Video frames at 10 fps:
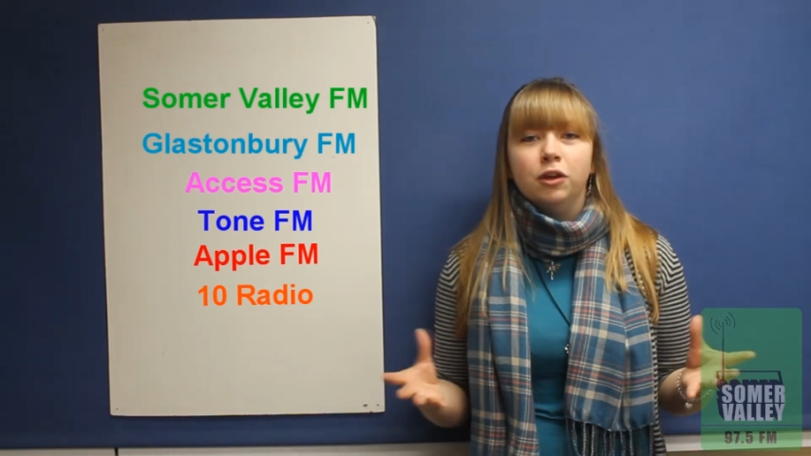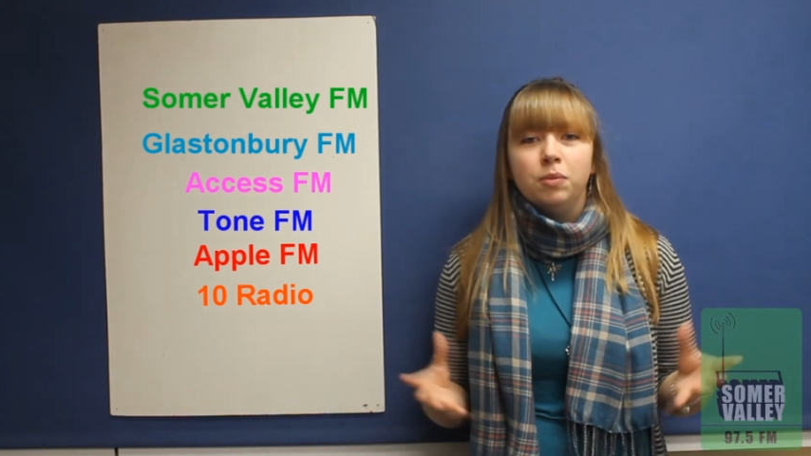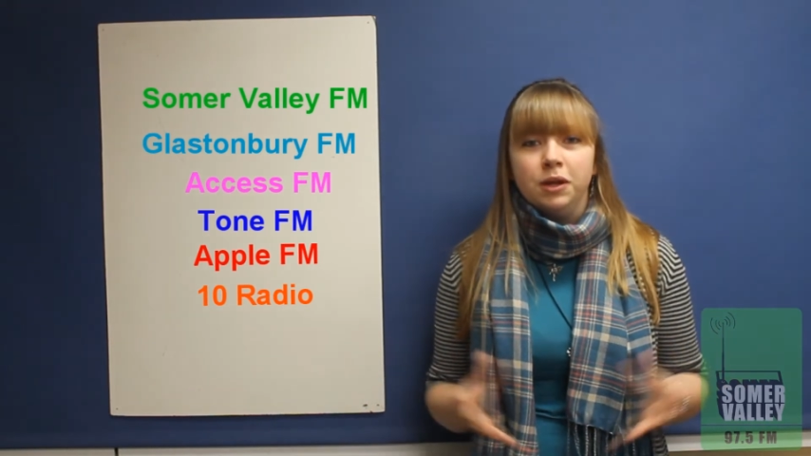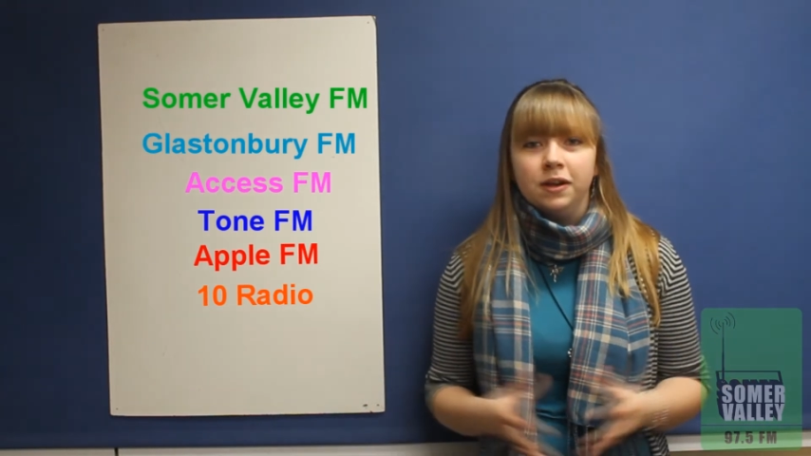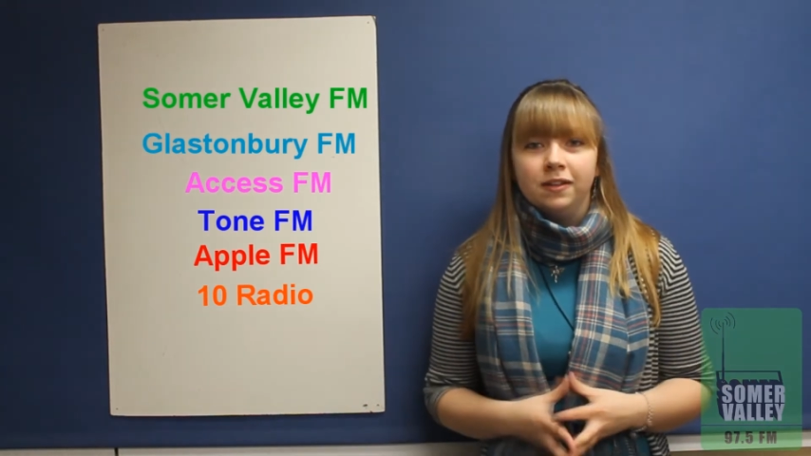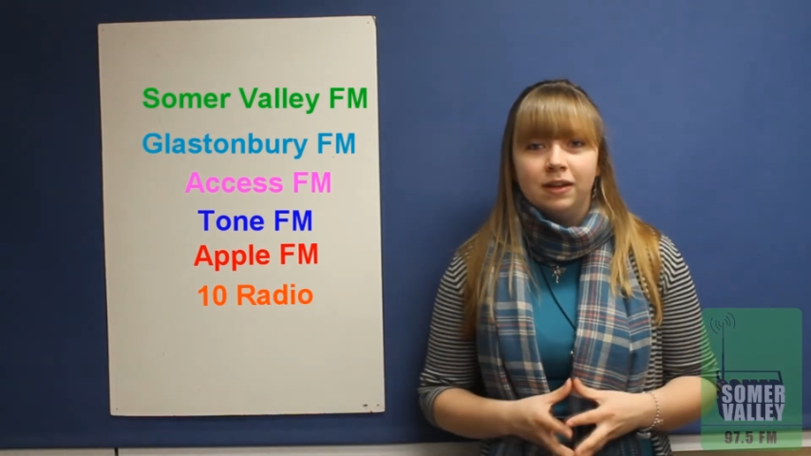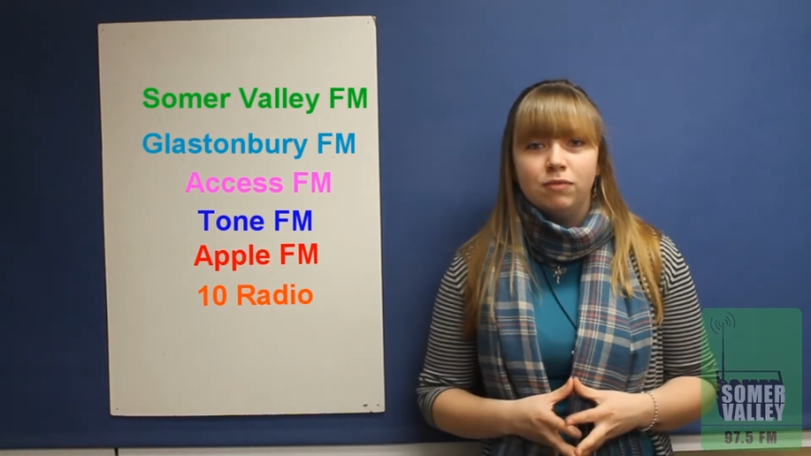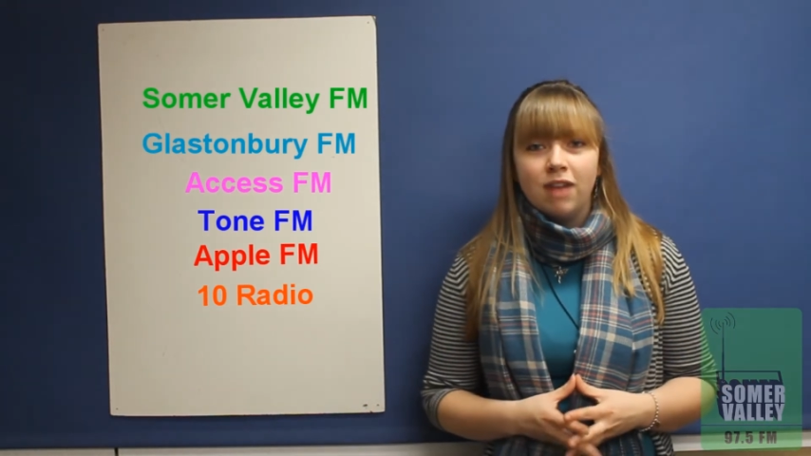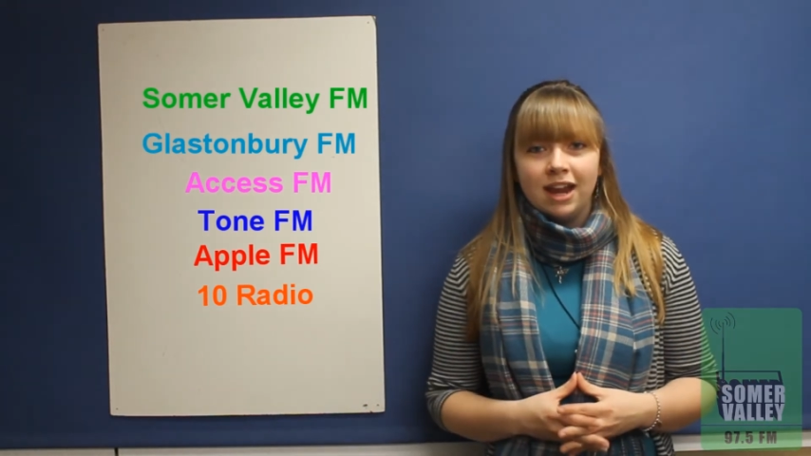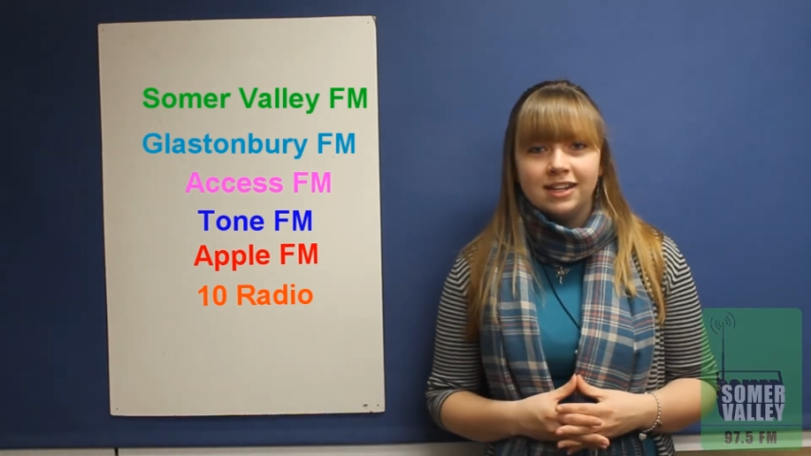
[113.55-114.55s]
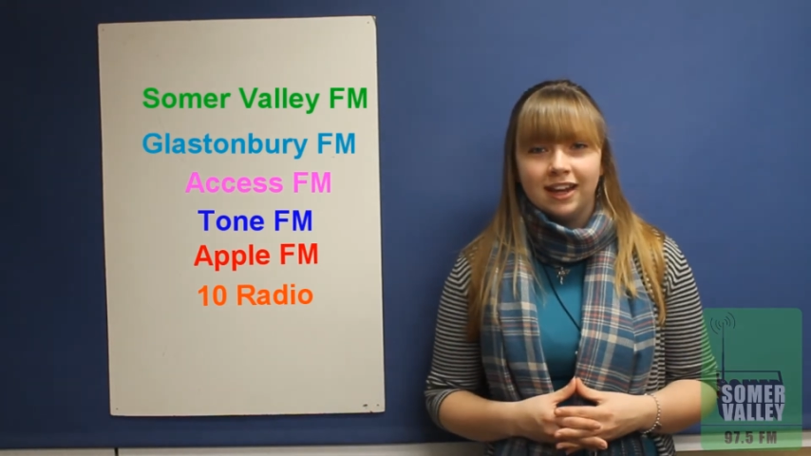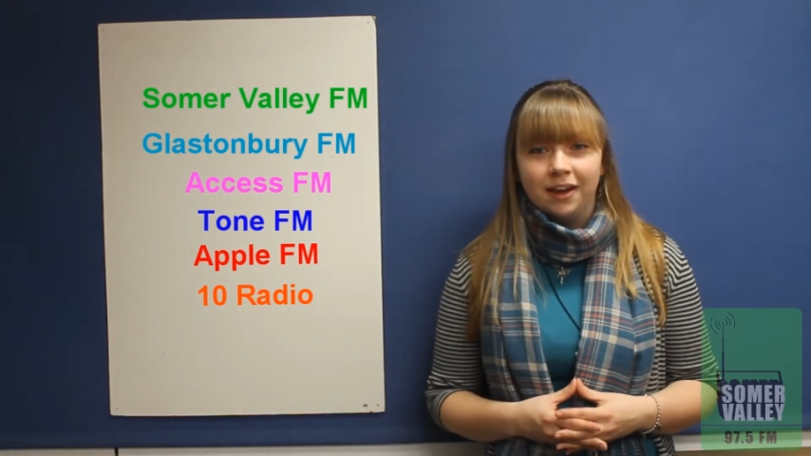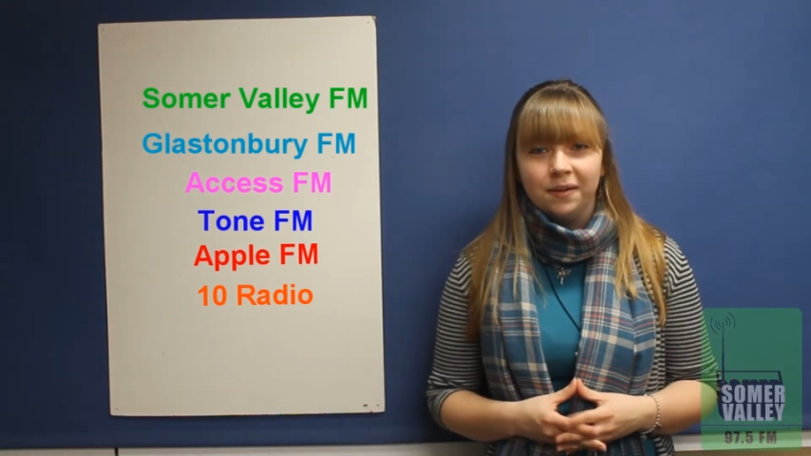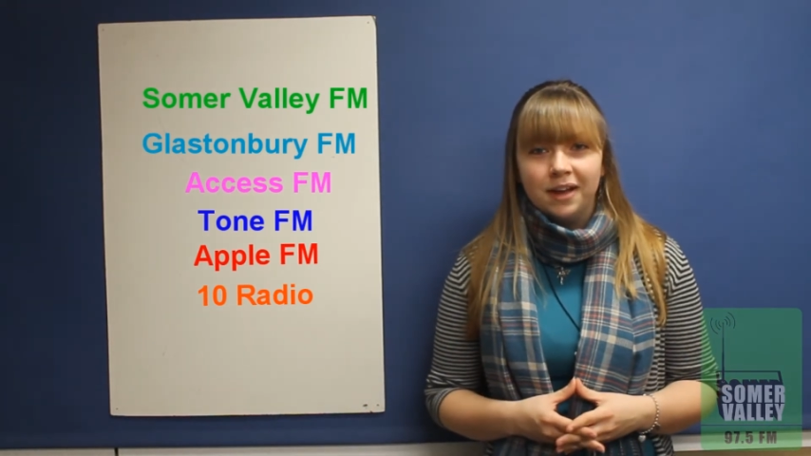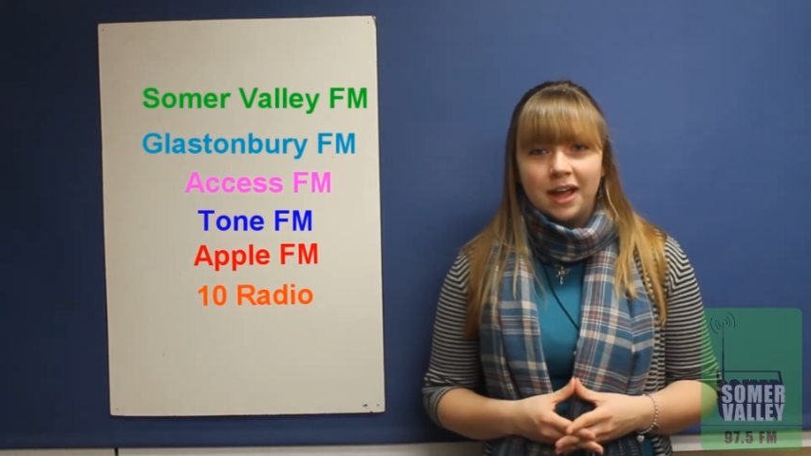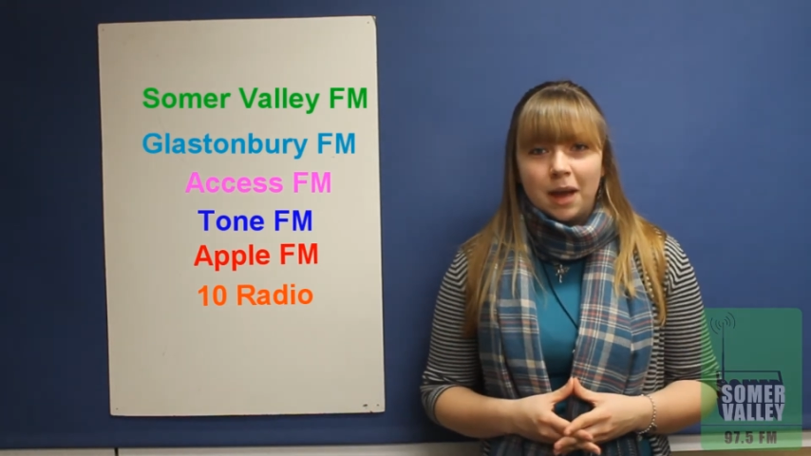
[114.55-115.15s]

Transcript: community radio,